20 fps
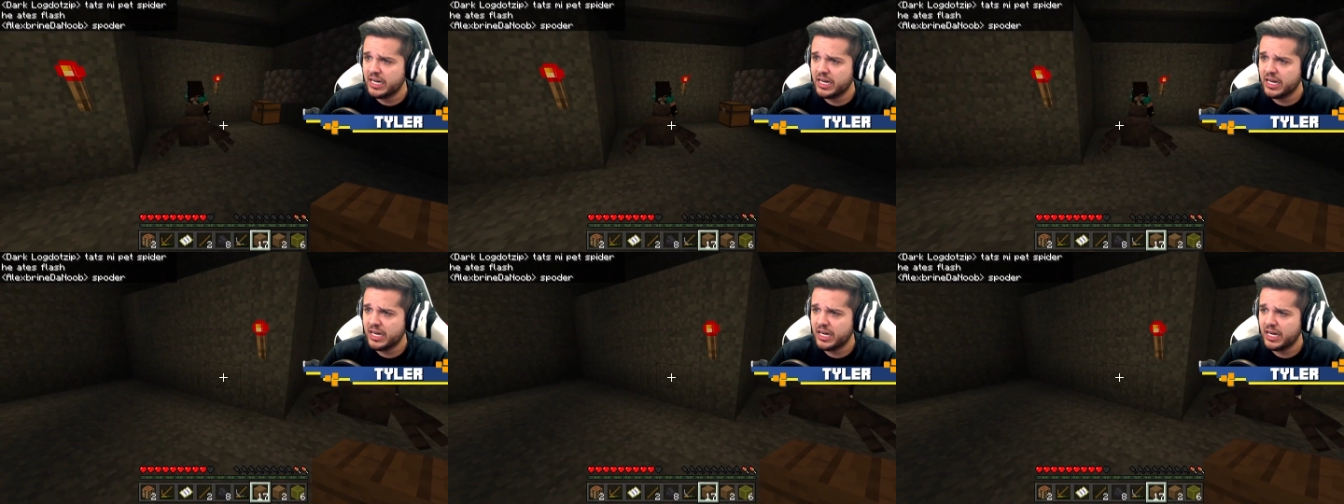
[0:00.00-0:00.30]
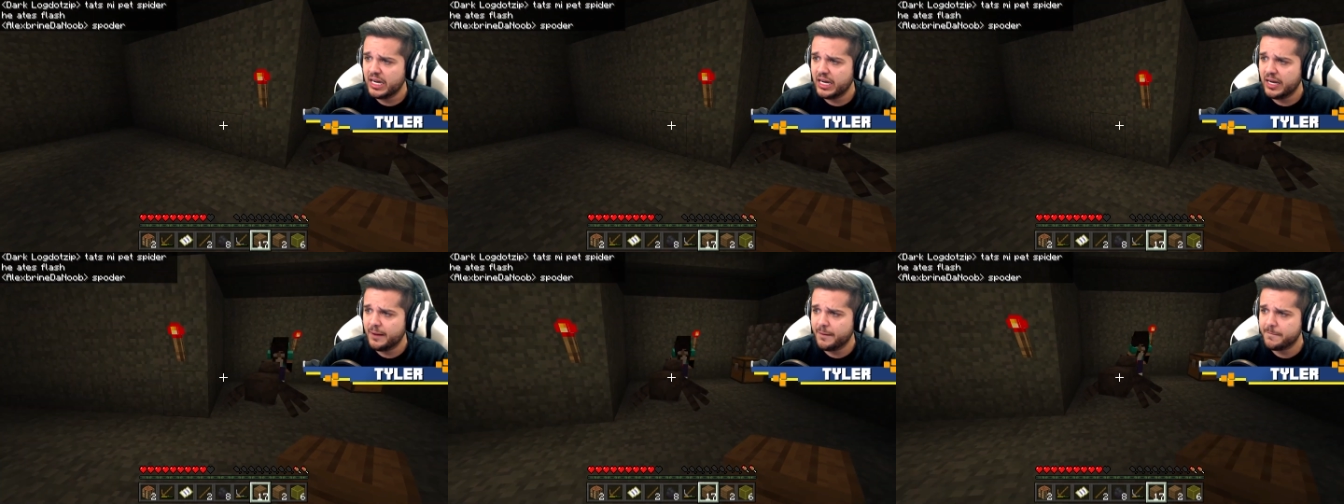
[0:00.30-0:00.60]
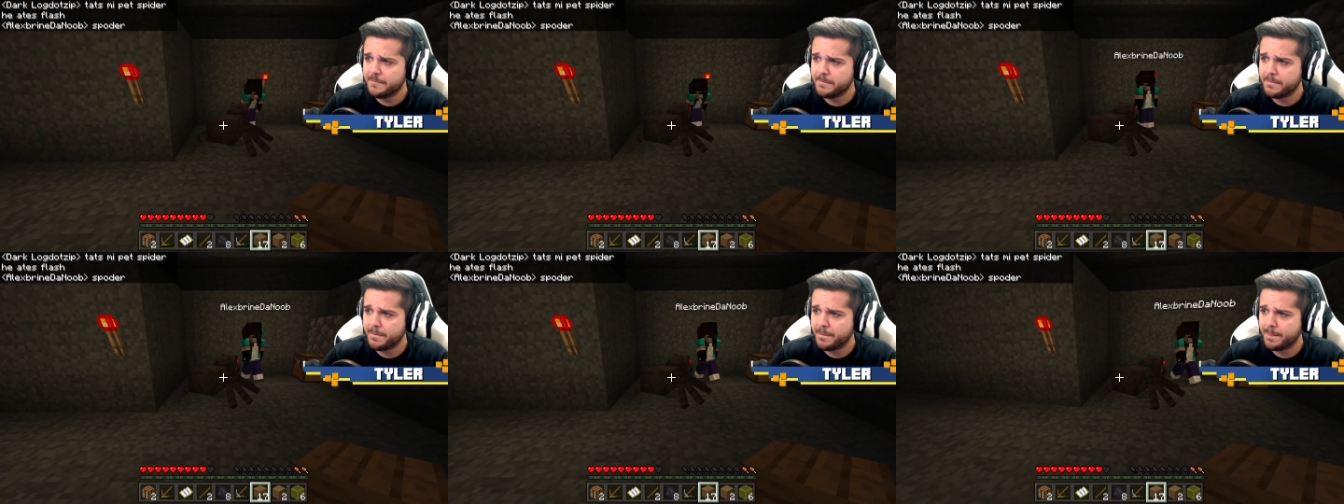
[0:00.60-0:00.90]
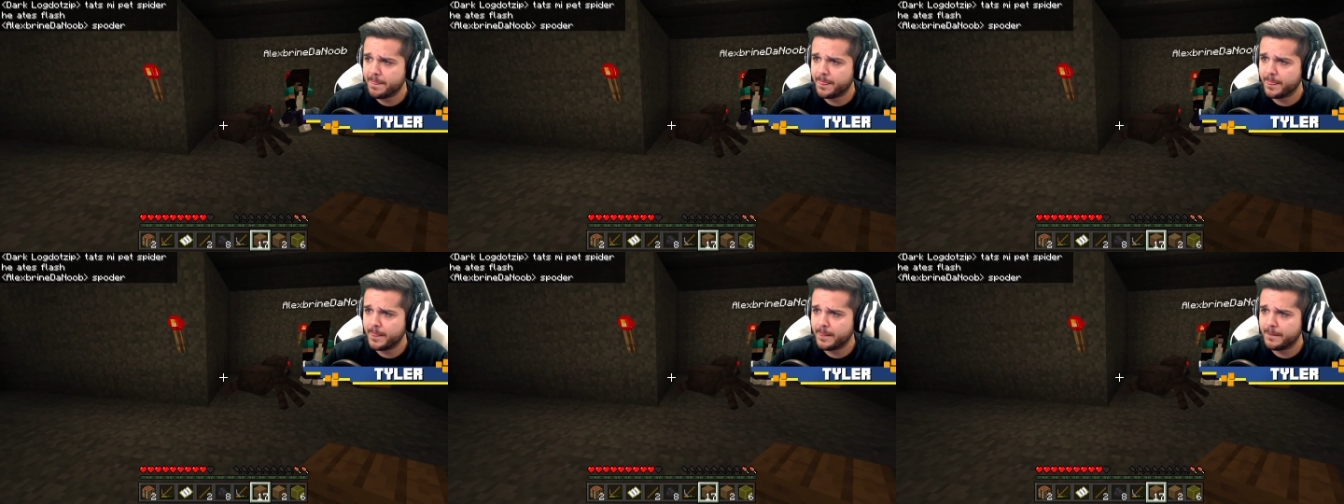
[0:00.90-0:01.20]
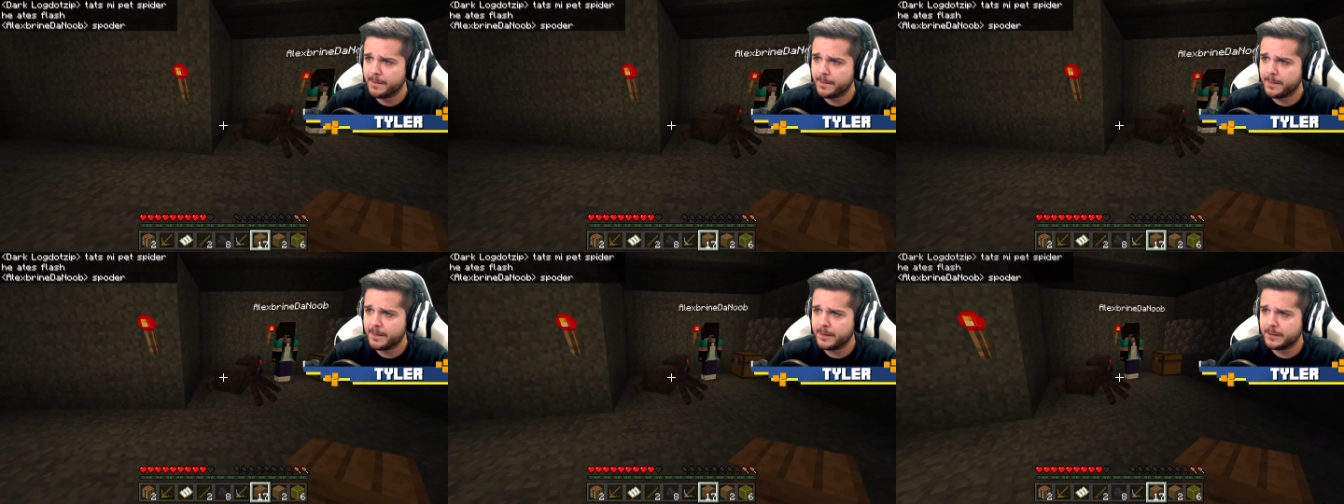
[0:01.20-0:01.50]
Um, hey Alex,
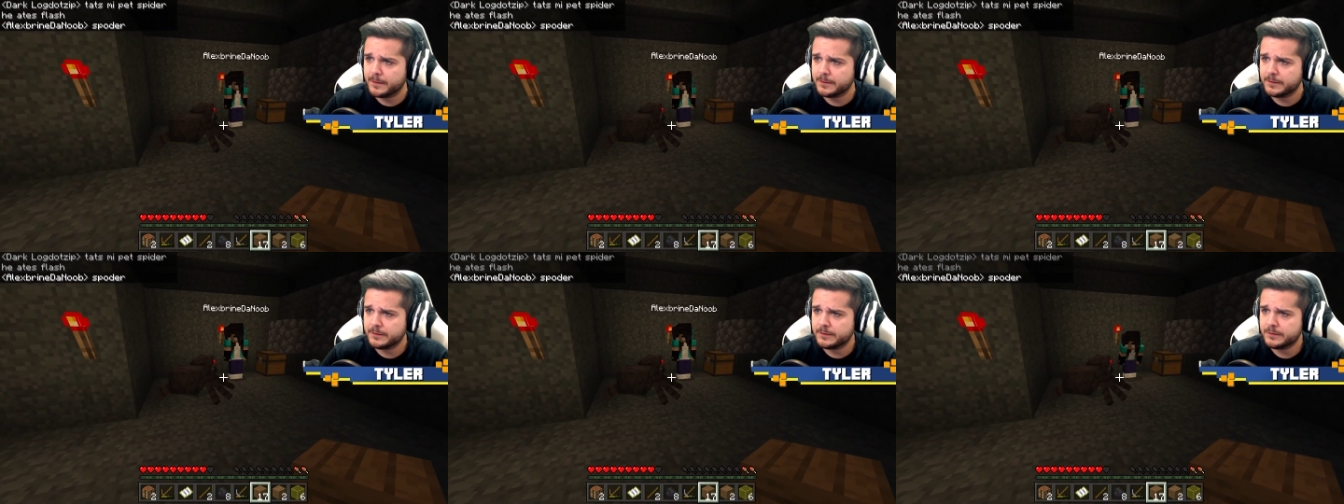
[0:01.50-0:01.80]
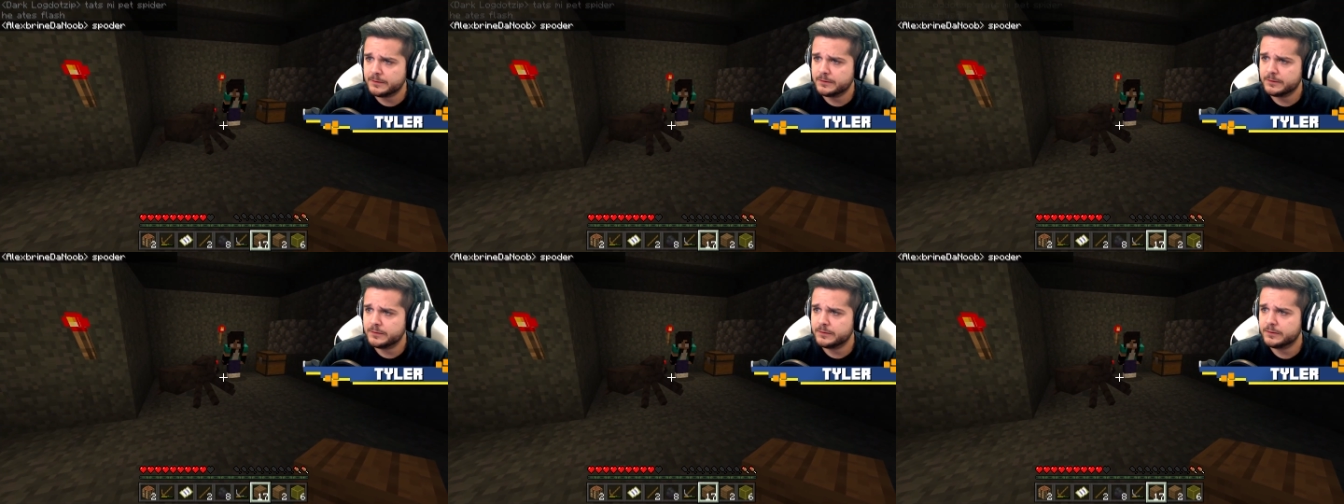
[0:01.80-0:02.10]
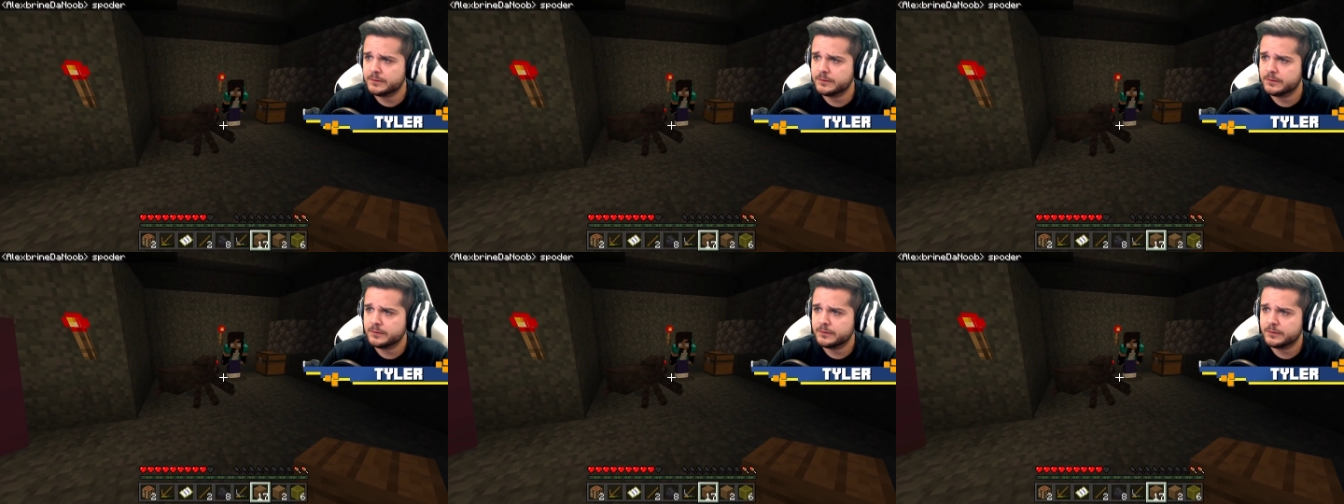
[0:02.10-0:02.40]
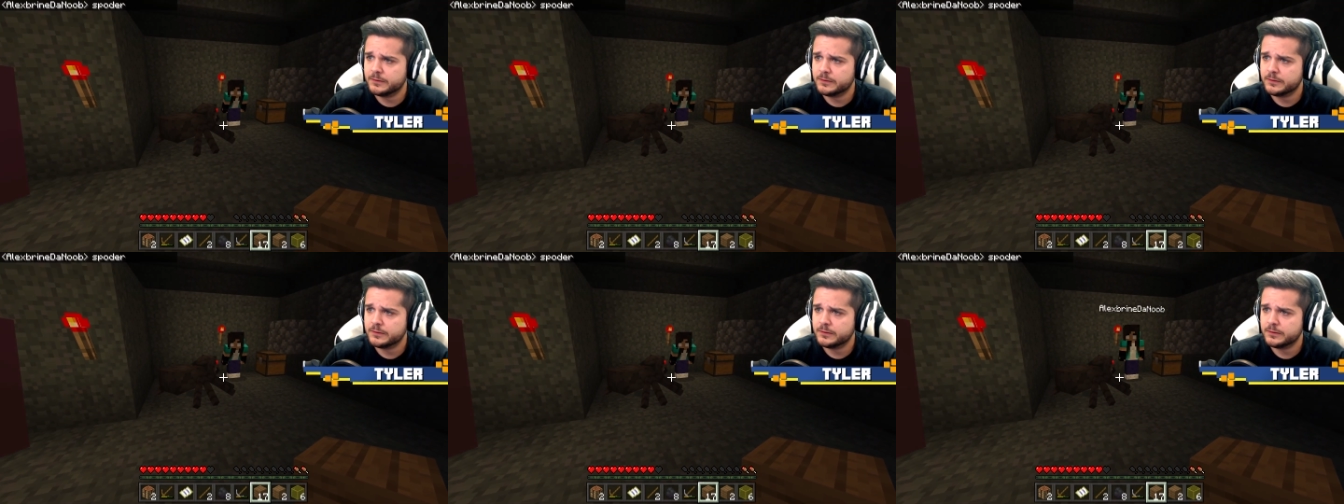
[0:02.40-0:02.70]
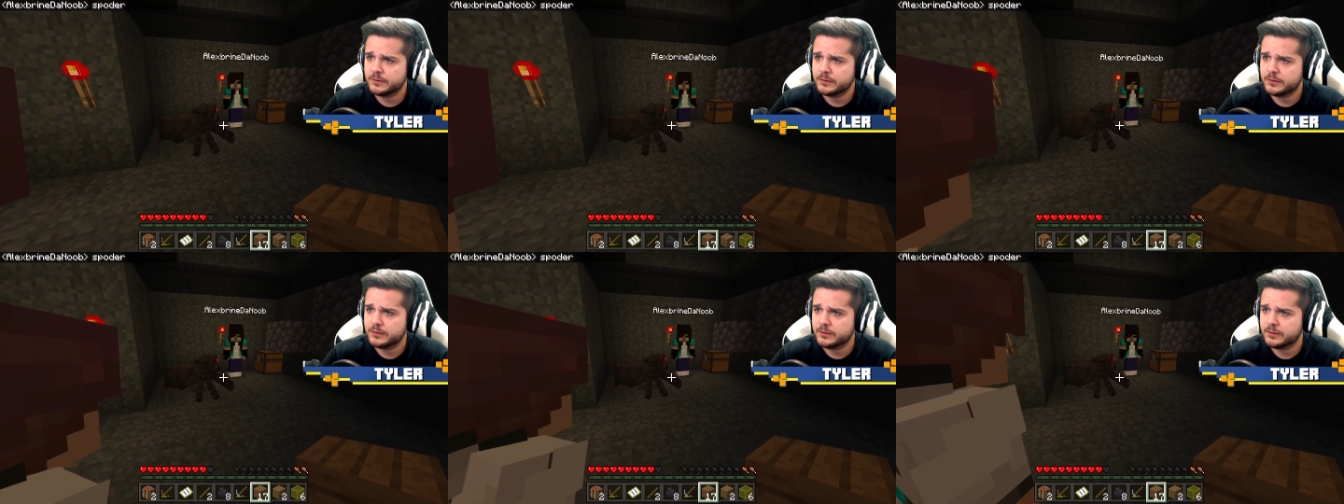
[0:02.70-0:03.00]
uh, do you want to not be over
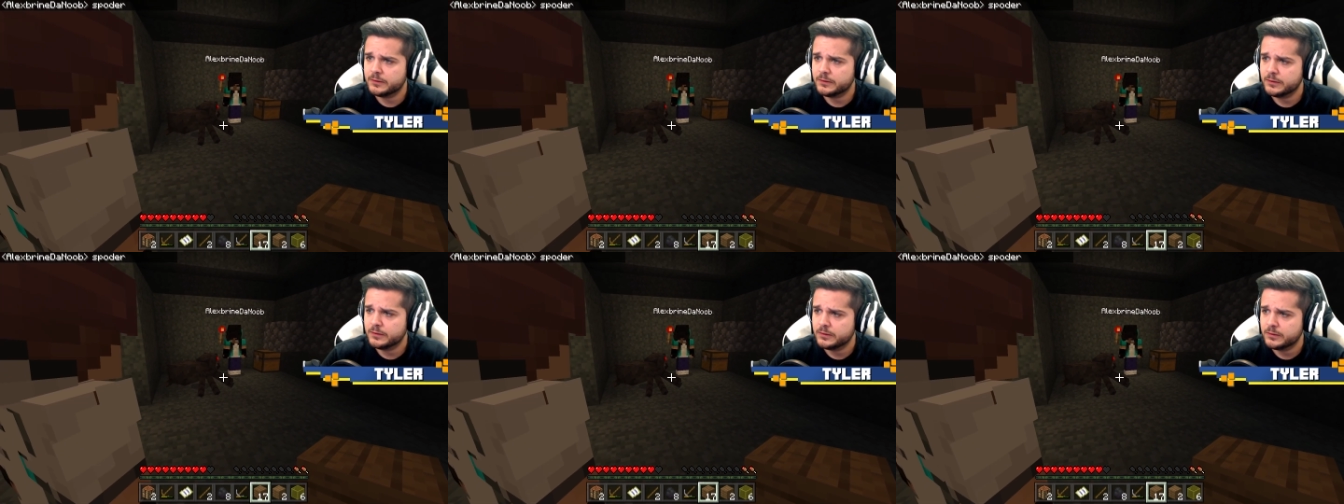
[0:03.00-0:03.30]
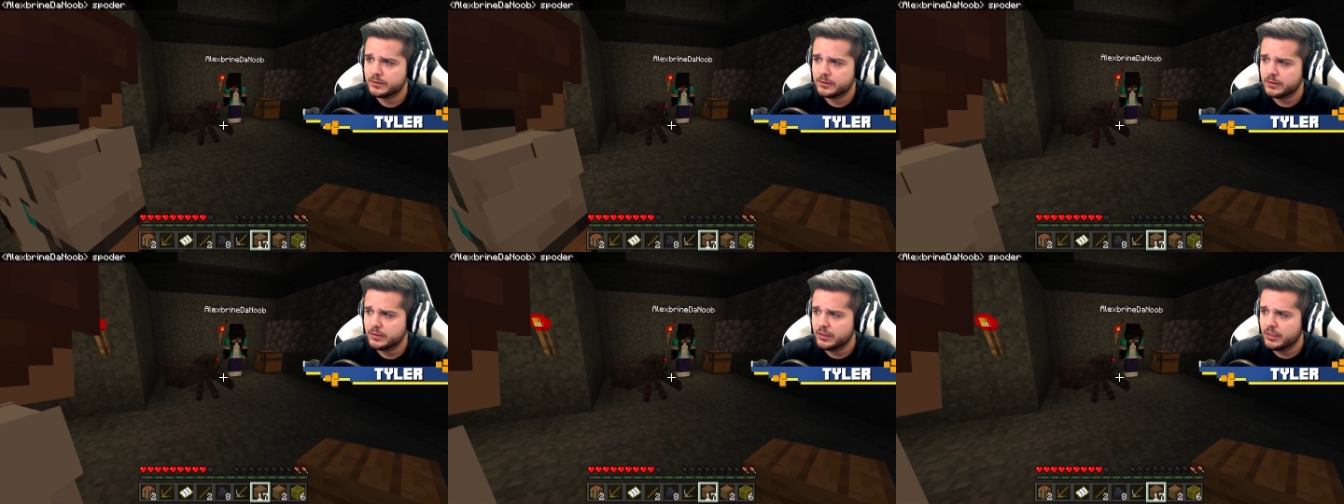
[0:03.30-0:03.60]
there or something?